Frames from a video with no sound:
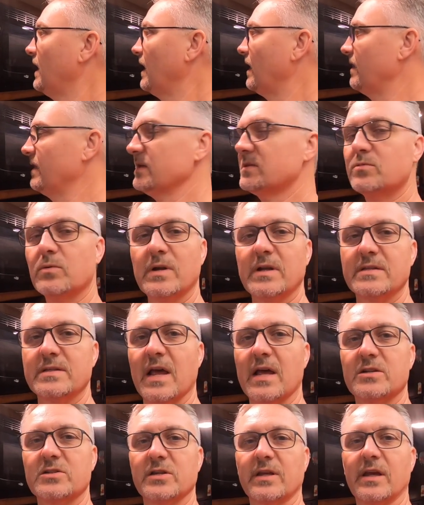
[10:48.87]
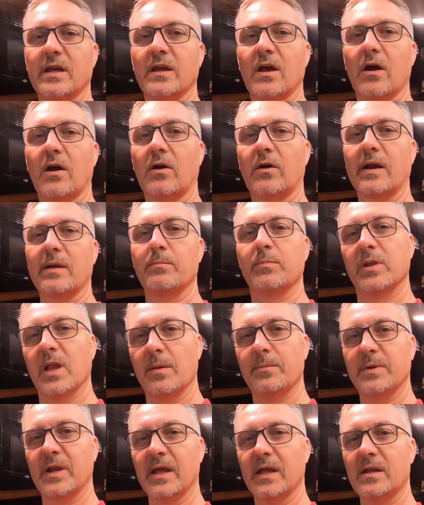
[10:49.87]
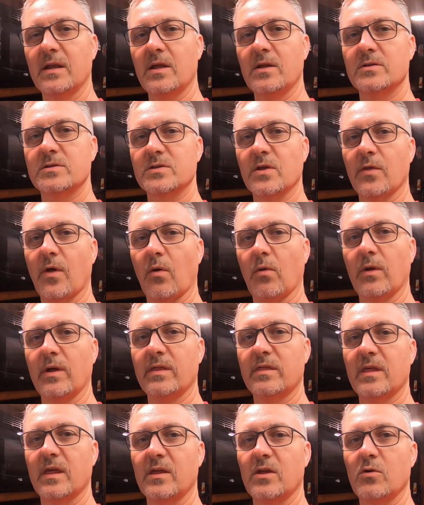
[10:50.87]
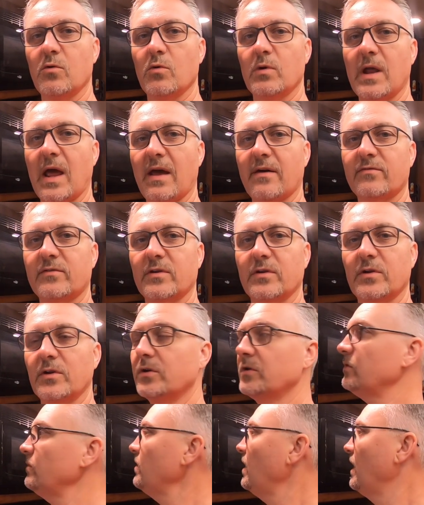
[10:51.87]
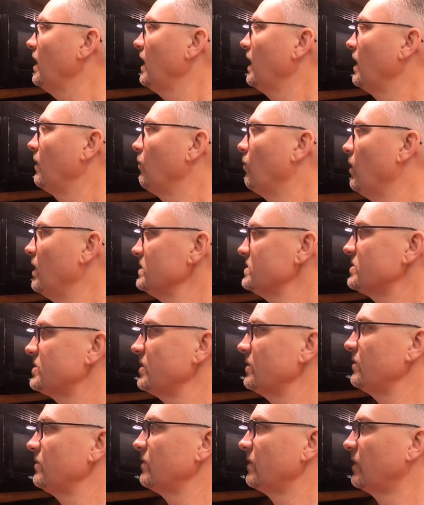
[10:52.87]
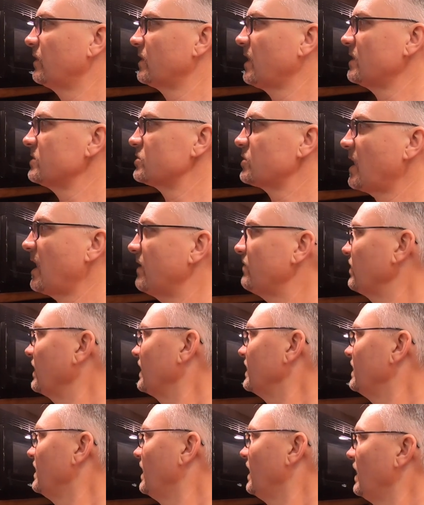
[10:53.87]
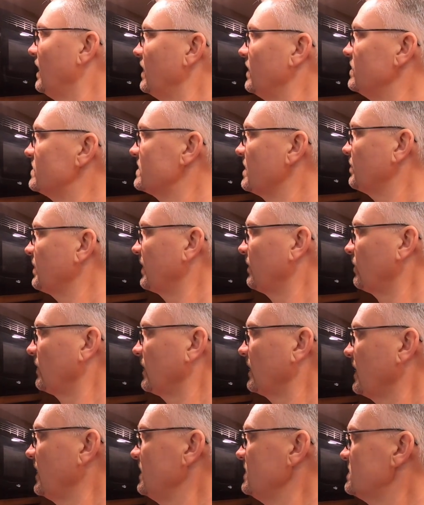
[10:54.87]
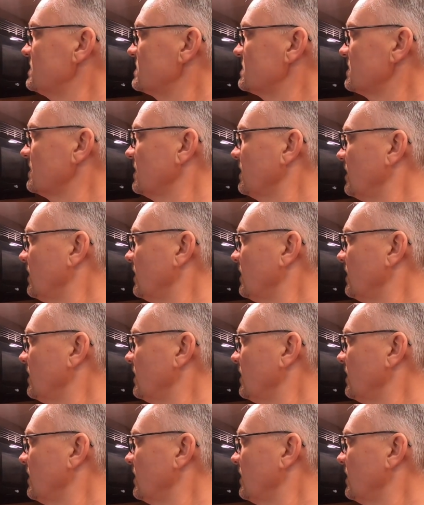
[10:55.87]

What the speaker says: This one is actually already plumbed in, so the only thing you would have to do once you're done traveling, you simply release